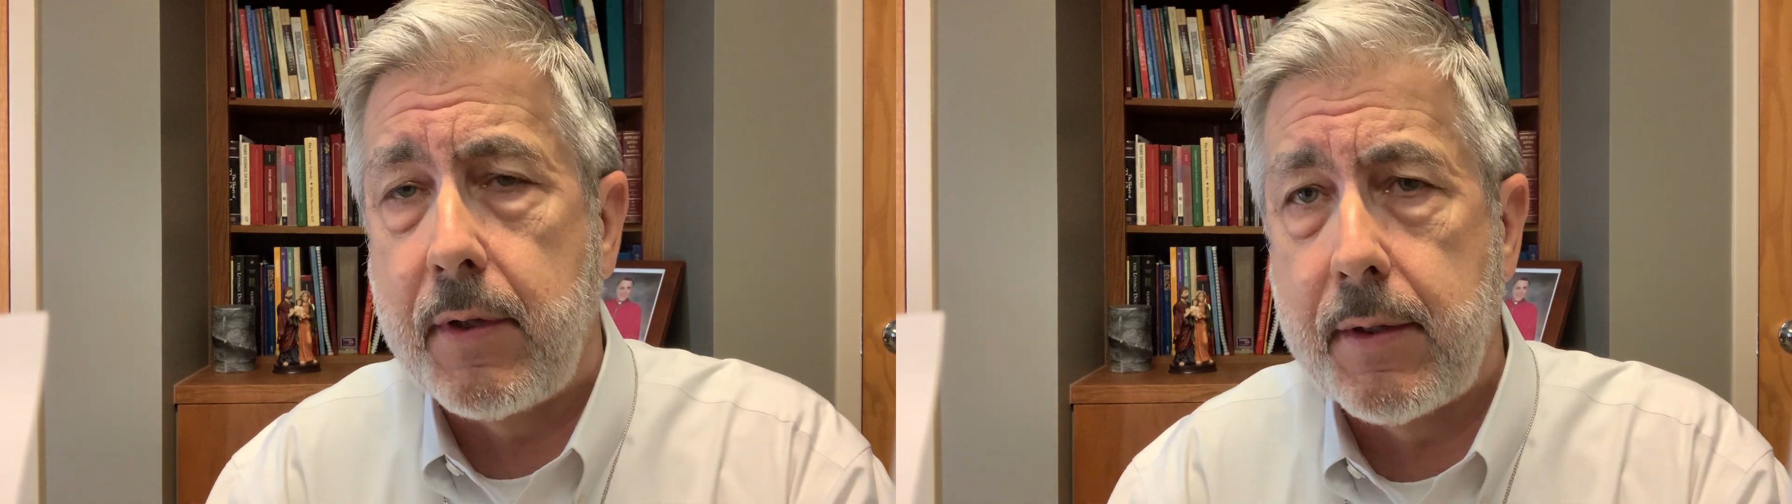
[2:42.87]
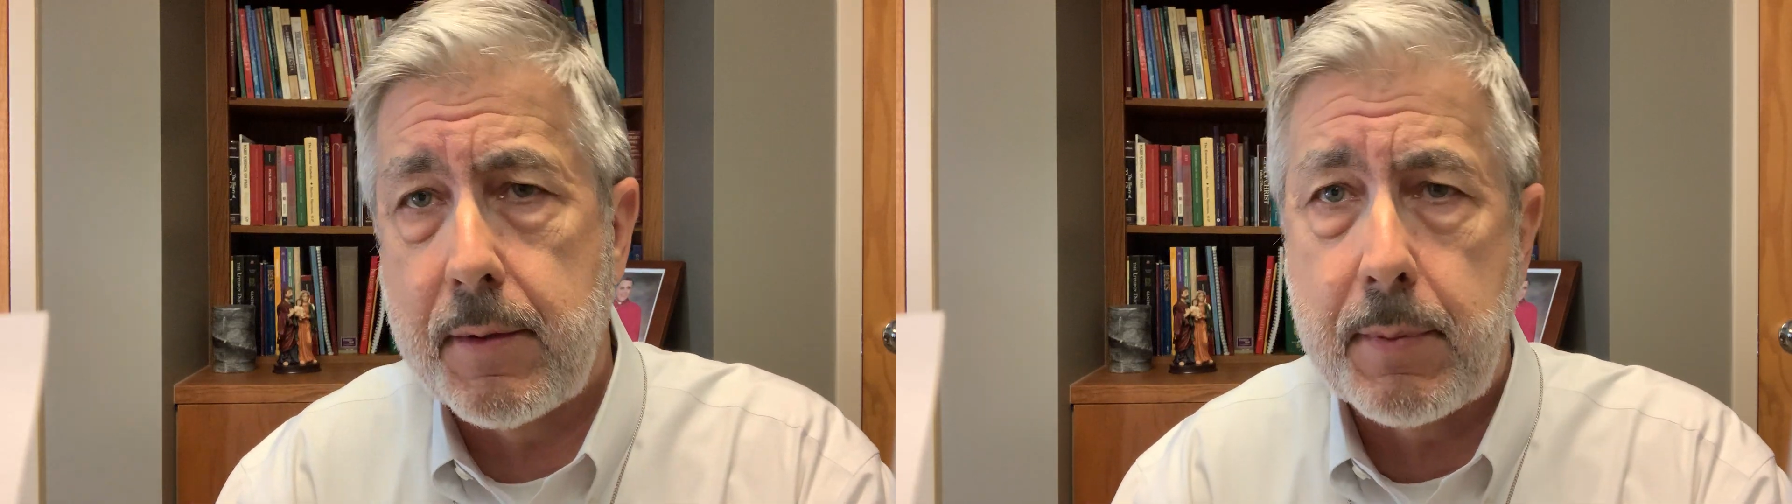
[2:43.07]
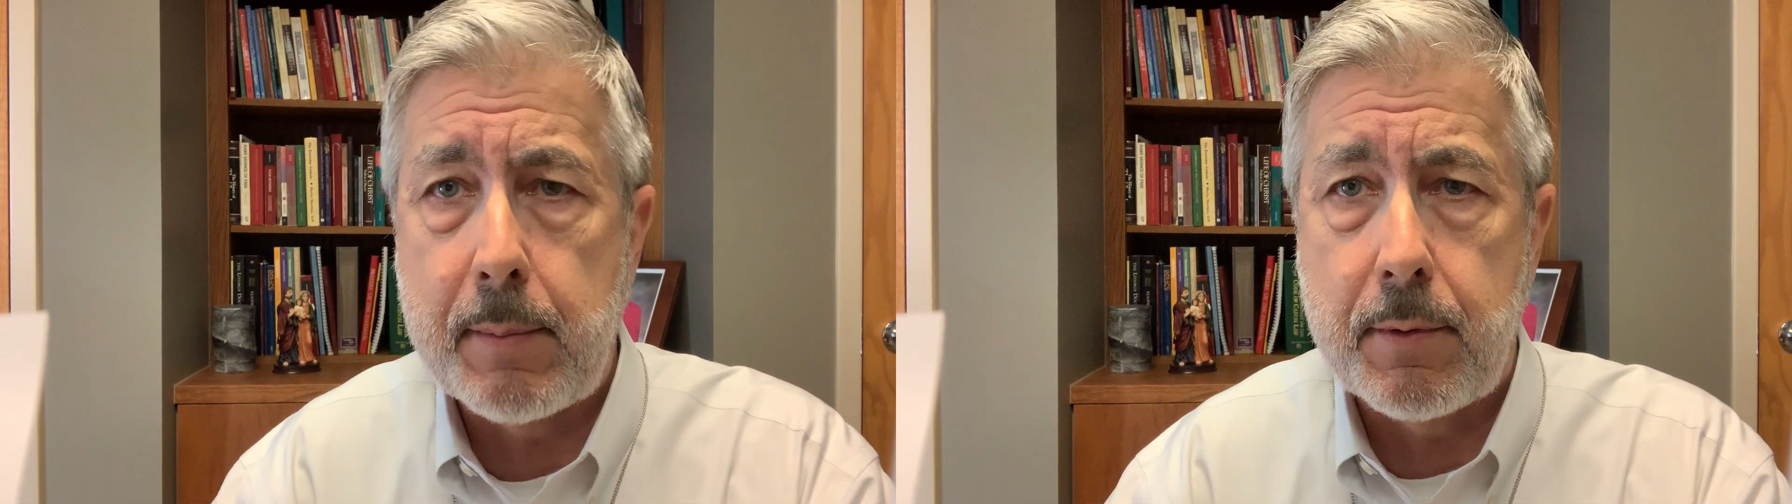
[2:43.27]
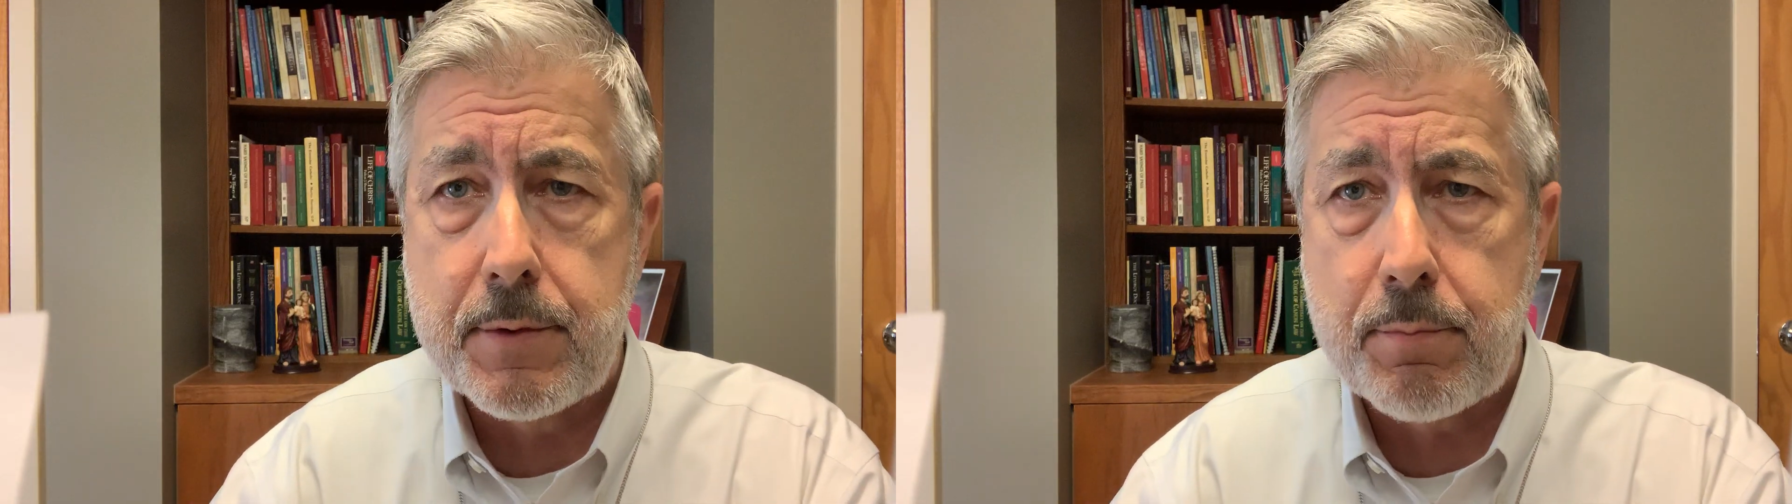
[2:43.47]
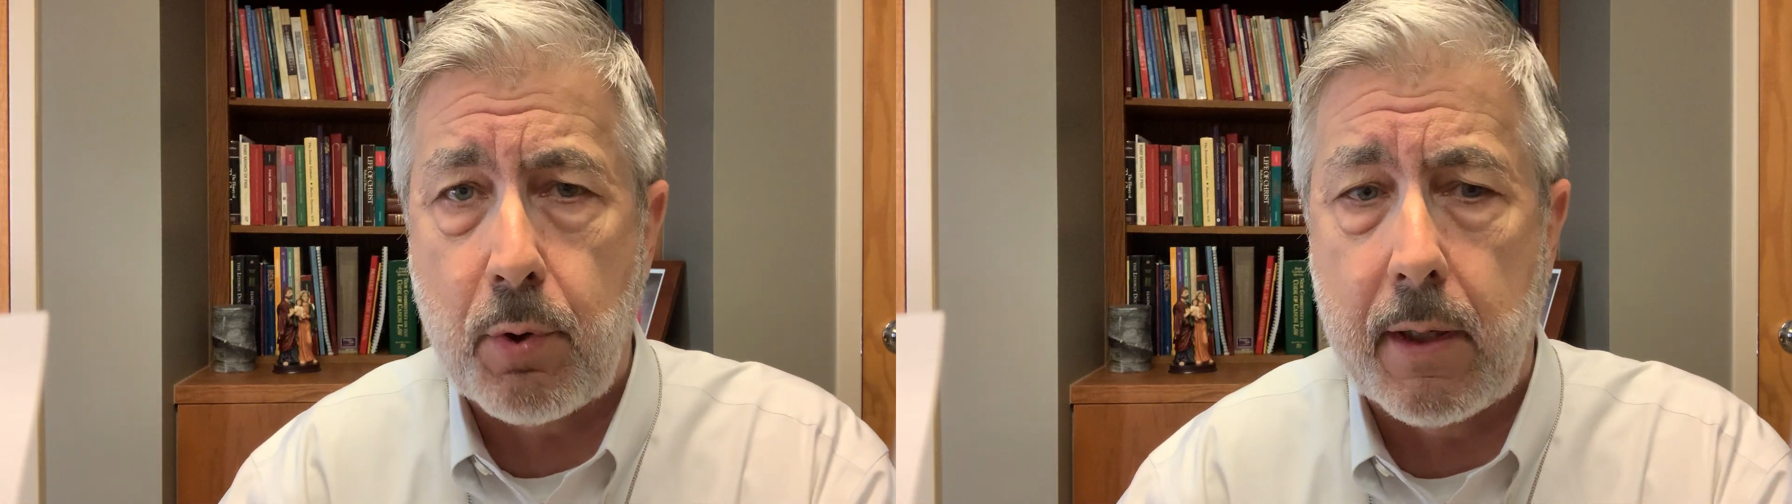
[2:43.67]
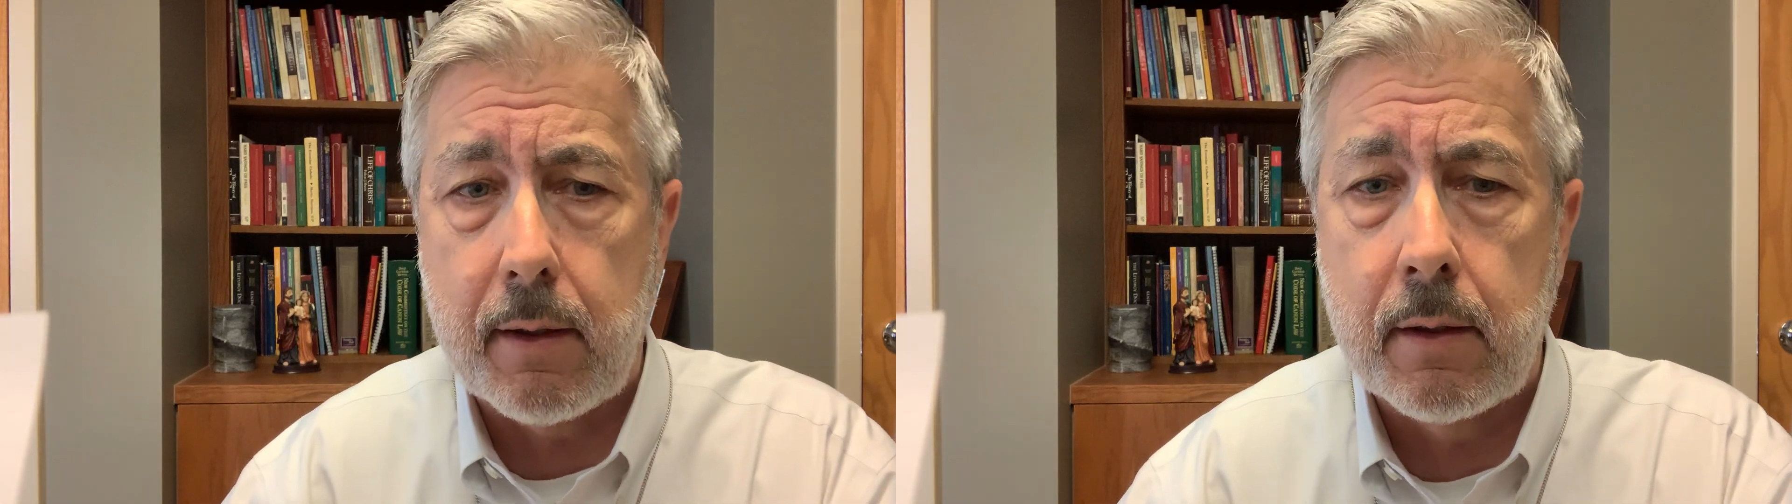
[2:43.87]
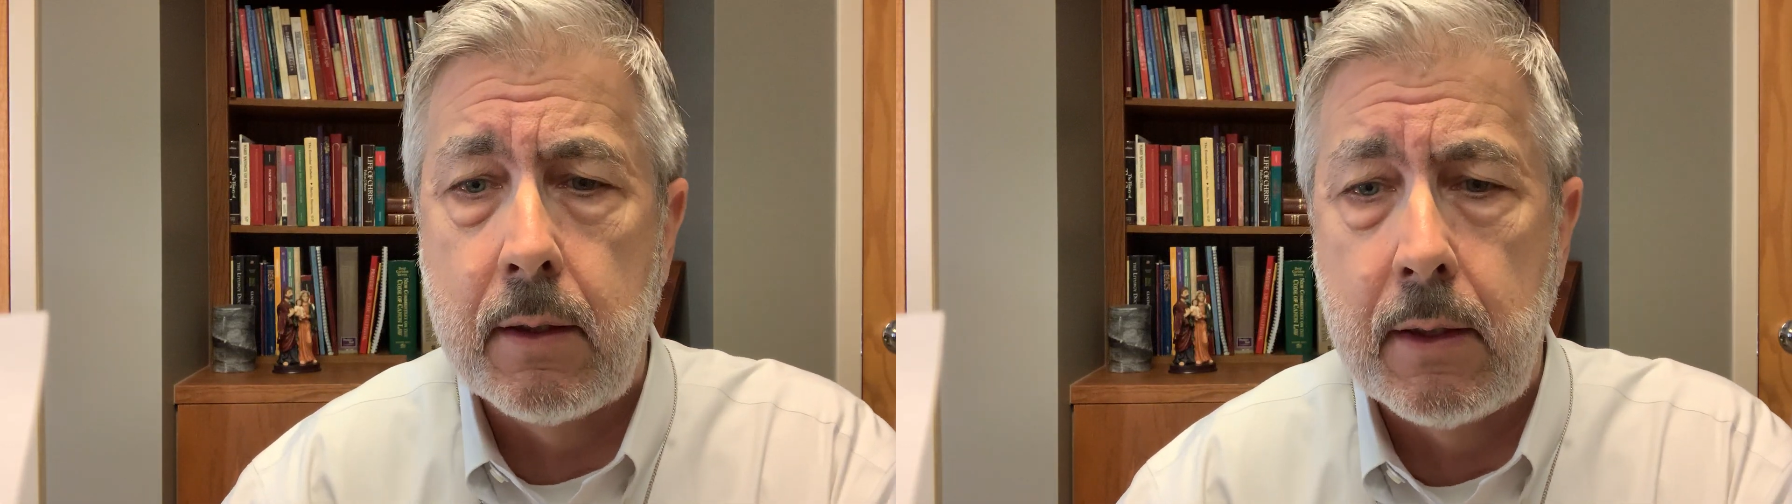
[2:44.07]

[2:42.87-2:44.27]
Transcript: the people's prayer